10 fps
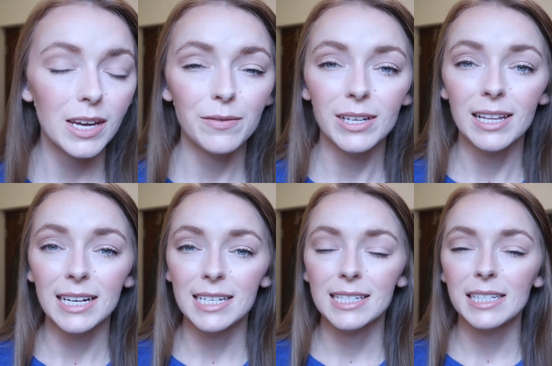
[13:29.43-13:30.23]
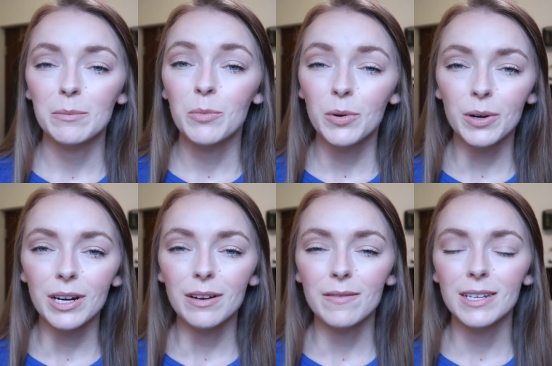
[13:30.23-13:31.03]
If you'd like to see
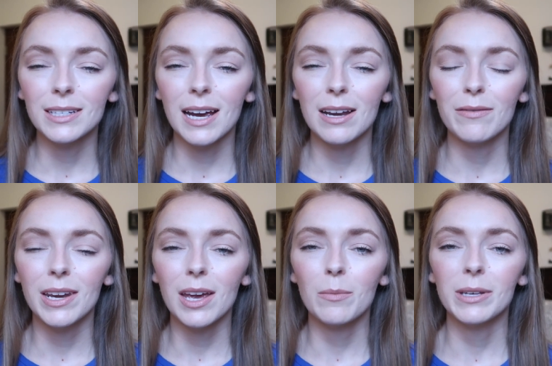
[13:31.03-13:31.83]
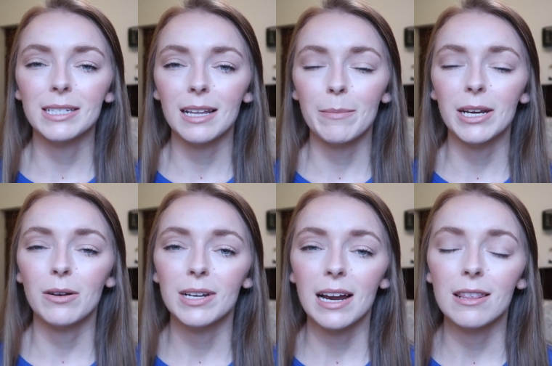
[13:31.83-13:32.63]
more of this kind of video, please let me
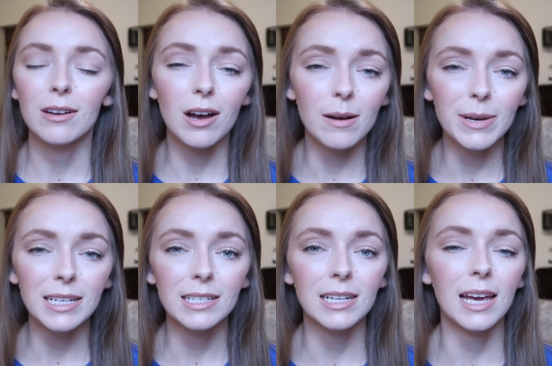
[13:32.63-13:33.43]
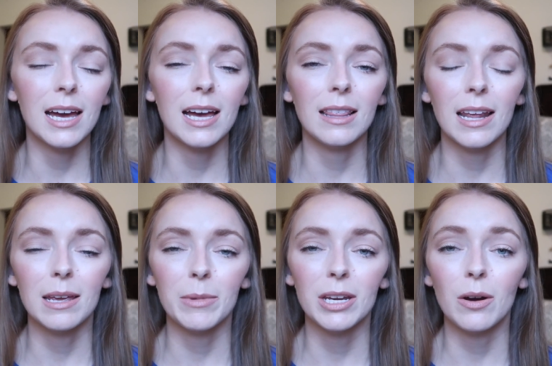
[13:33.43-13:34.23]
know down in the comments,
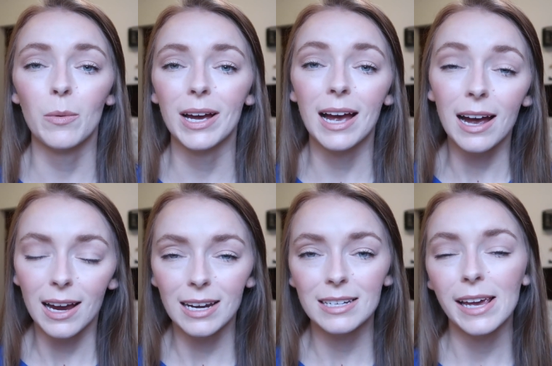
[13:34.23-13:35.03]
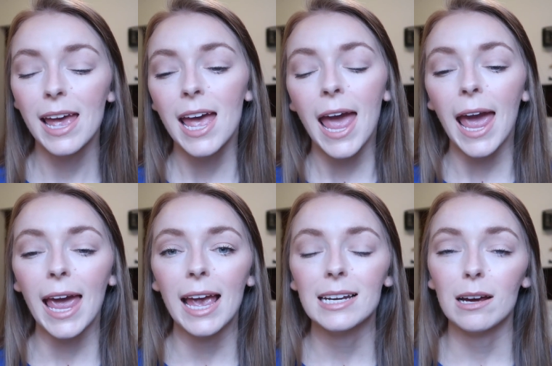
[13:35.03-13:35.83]
letting me know what kind,
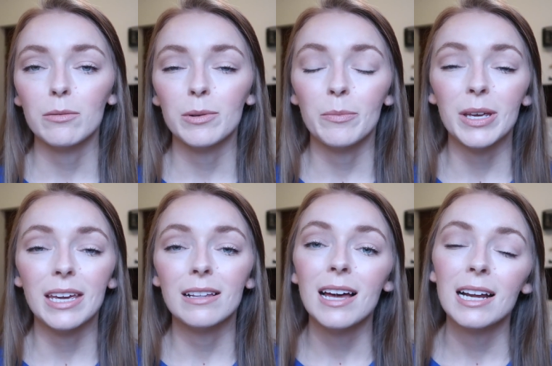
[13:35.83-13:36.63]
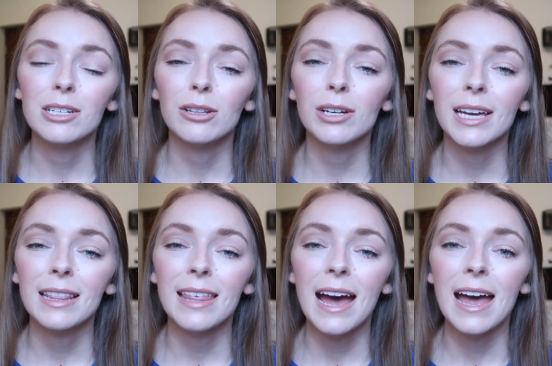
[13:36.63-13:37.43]
and I will be glad to look
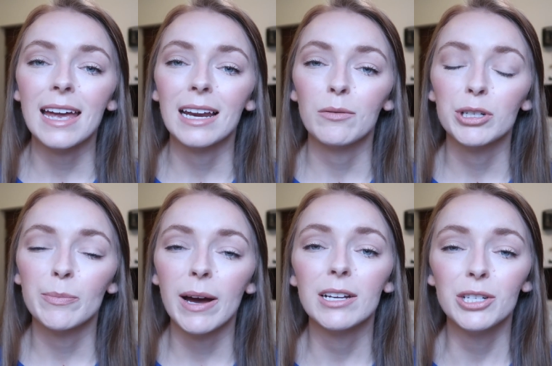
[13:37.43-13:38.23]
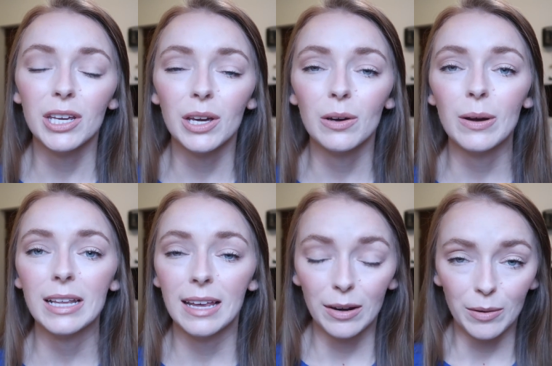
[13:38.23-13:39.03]
at that and respond to you
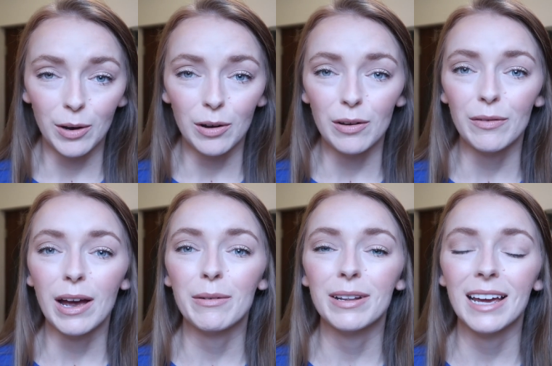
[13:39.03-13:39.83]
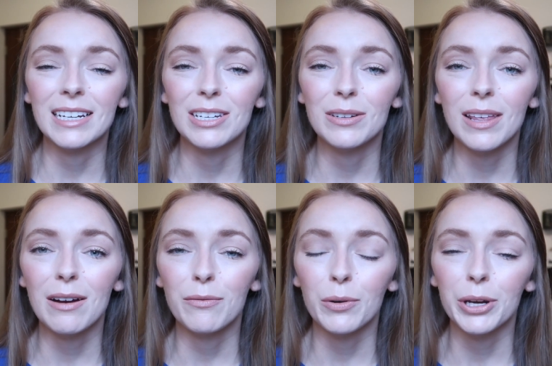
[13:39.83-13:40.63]
and let you know if I would like to do
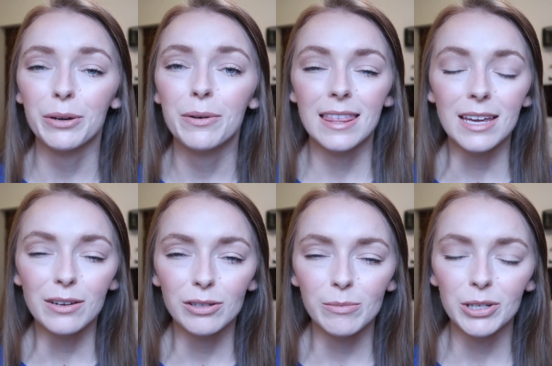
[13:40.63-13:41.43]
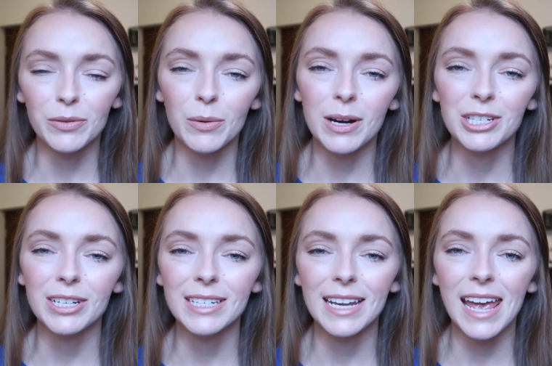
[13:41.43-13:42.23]
that for you. Thank you so much for
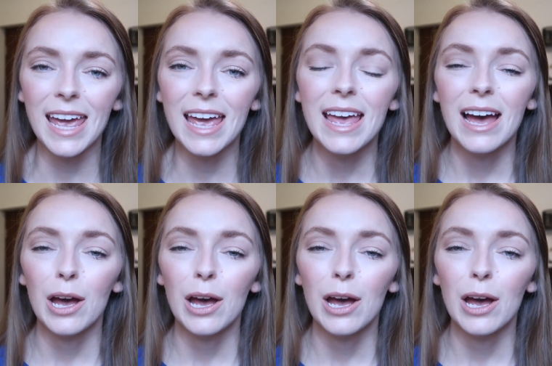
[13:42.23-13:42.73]
watching today.